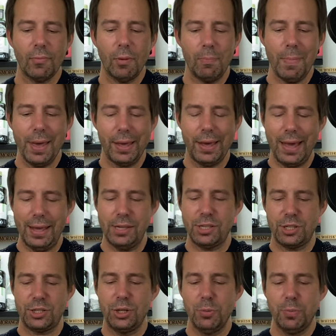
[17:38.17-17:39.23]
Make a
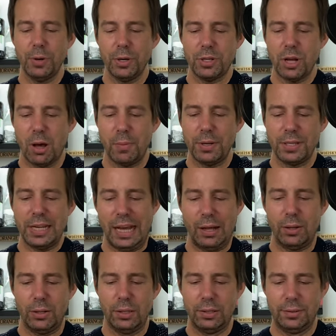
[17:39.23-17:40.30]
super
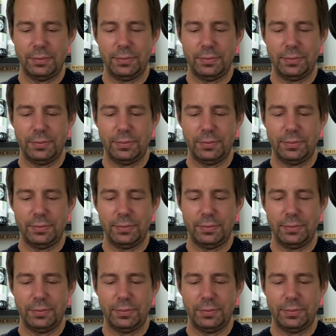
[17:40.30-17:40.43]
Tomintoul.